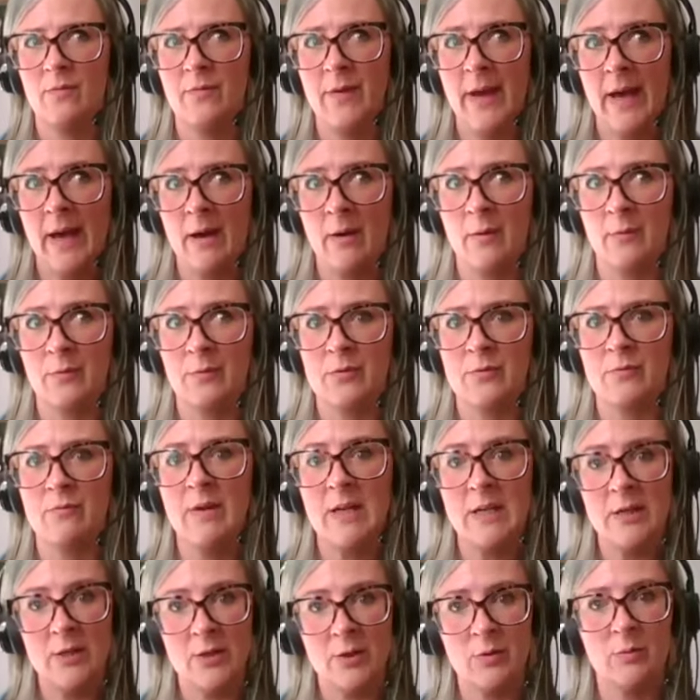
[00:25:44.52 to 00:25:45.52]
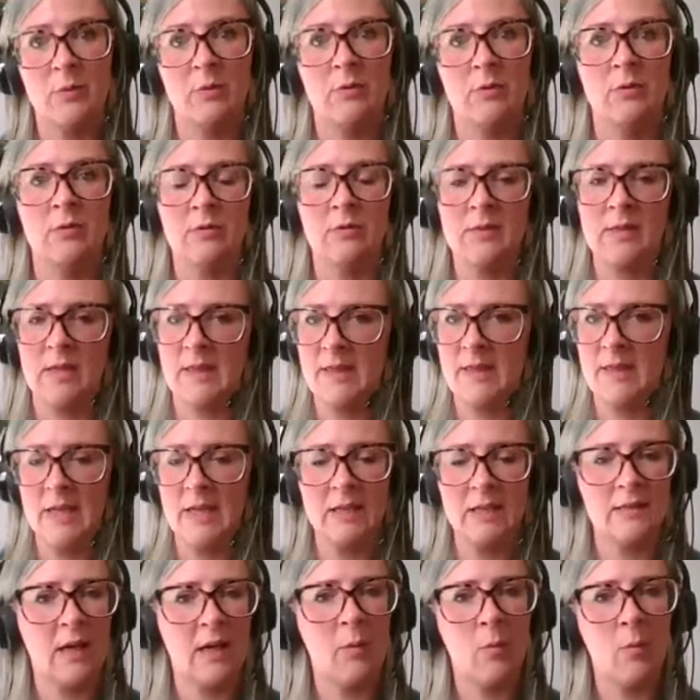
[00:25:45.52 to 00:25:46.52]
found rituals and
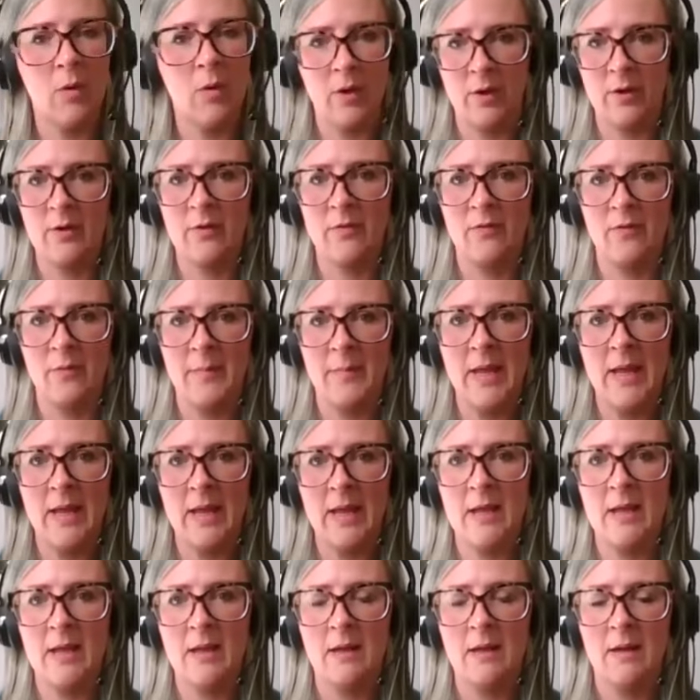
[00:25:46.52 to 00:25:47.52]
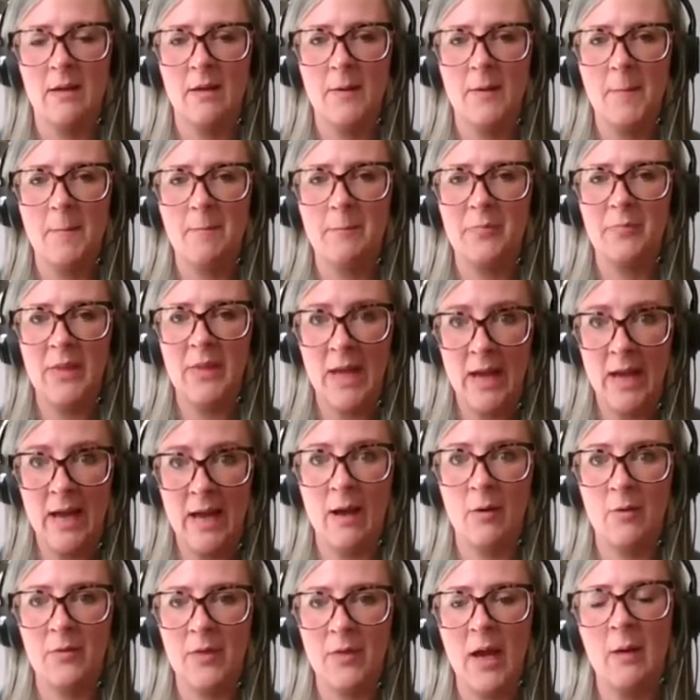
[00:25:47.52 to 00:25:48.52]
things that work for me
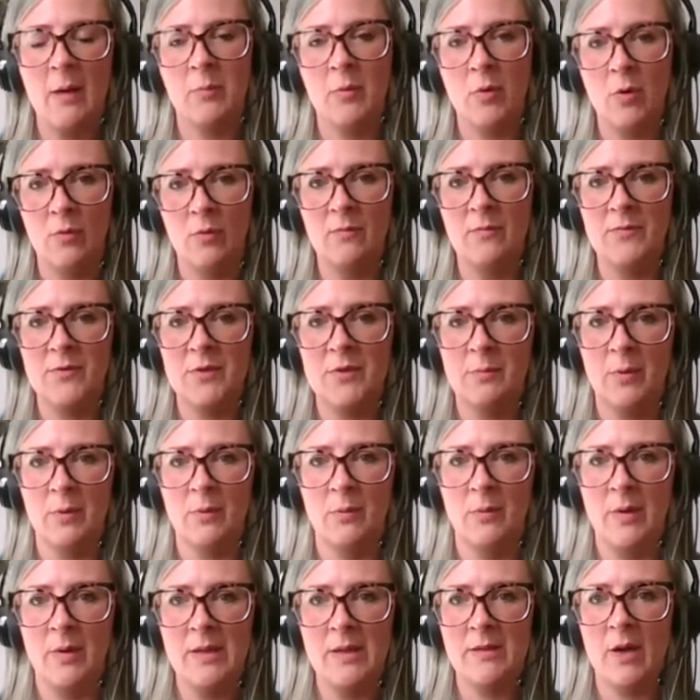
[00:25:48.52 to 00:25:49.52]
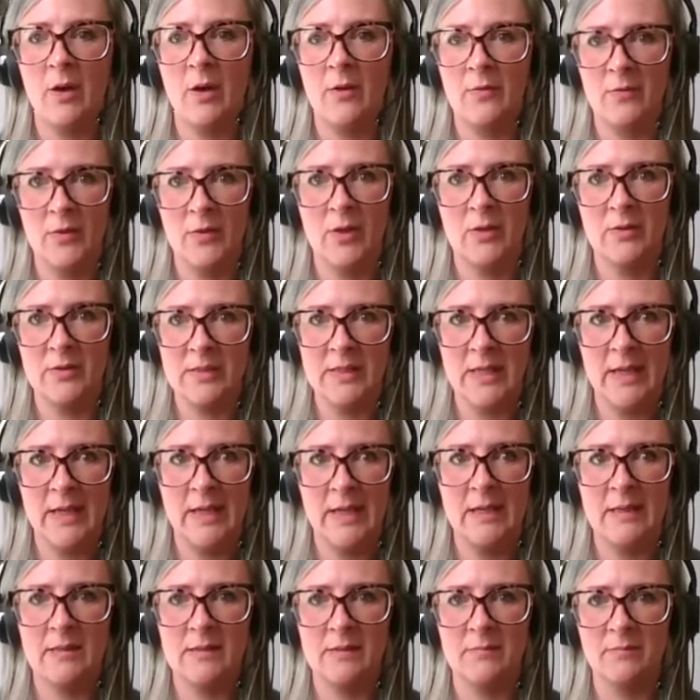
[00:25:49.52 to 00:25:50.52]
now that I'm comfortable with on those
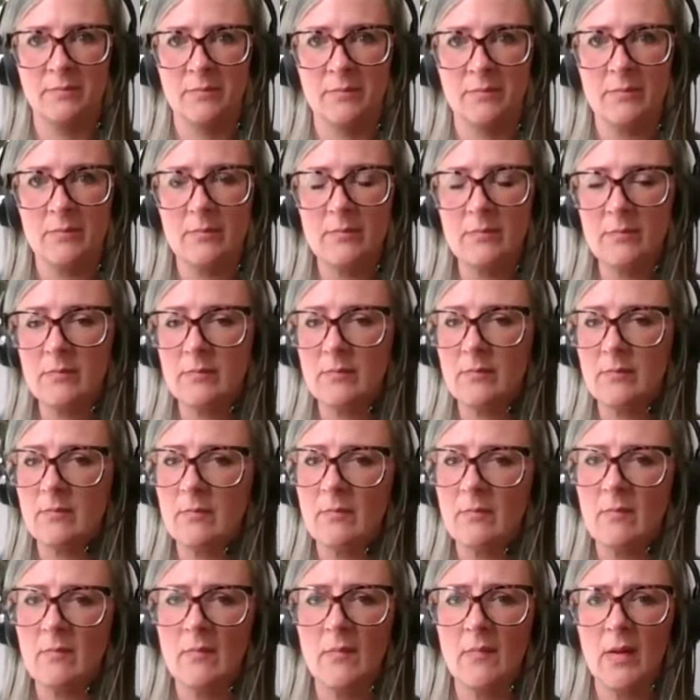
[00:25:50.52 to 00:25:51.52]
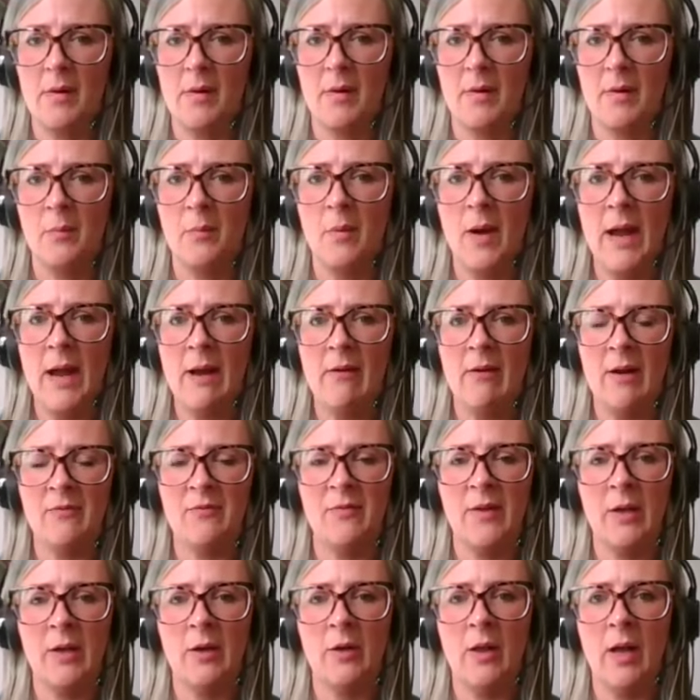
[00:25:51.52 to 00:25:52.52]
days, where I
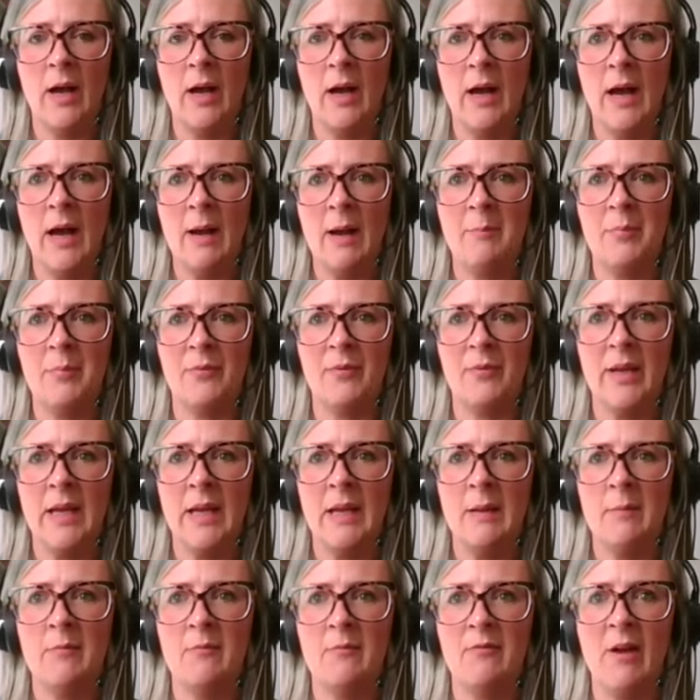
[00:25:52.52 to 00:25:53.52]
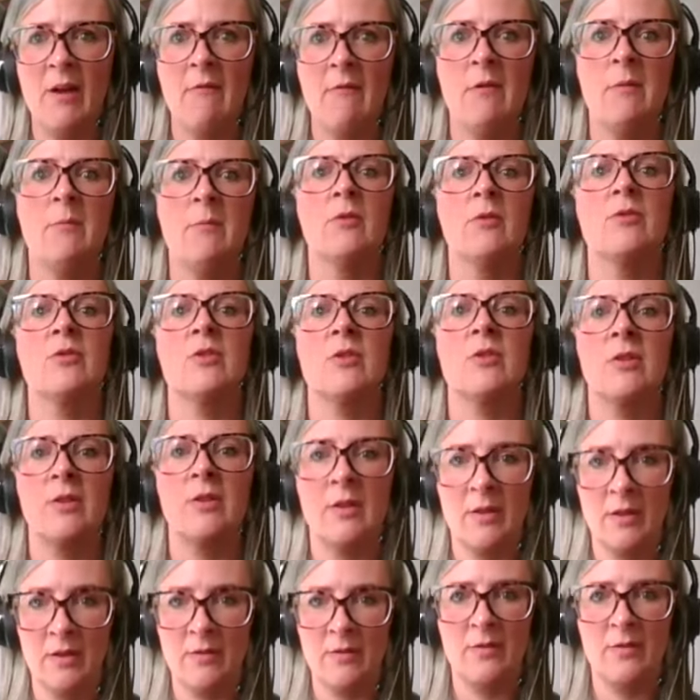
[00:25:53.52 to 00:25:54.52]
feel I bring him very much to
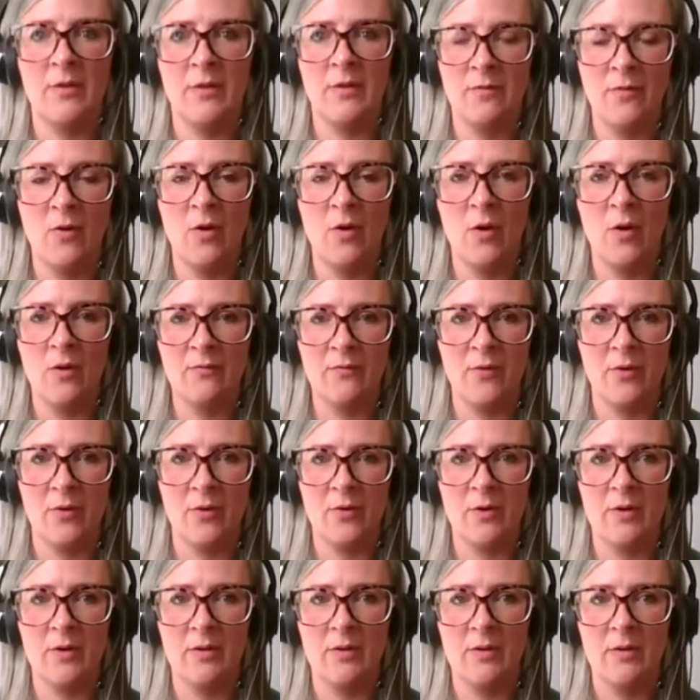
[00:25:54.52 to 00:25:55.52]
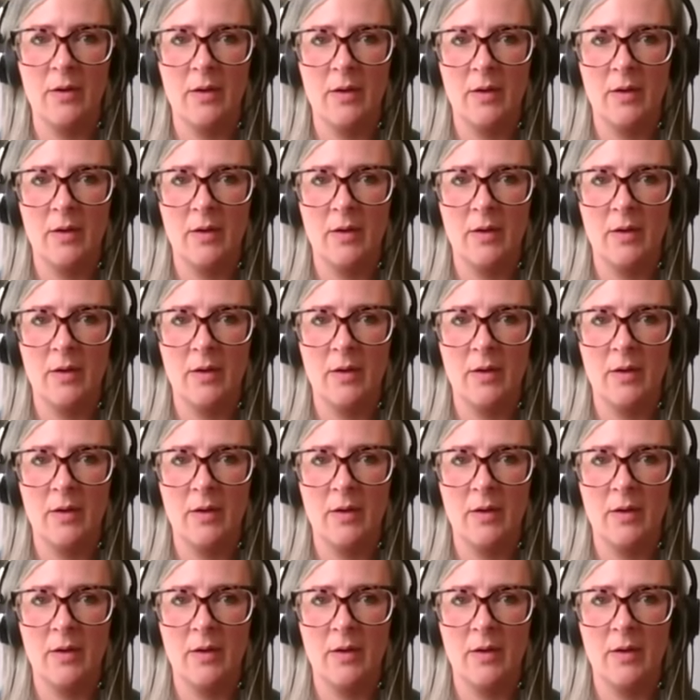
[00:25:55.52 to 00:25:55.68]
the forefront.